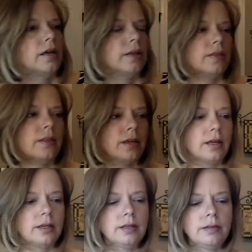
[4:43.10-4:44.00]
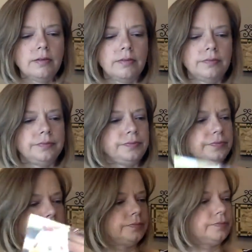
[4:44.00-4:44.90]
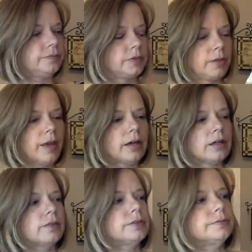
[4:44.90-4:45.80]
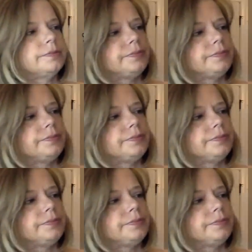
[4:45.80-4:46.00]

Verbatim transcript: and then back cover.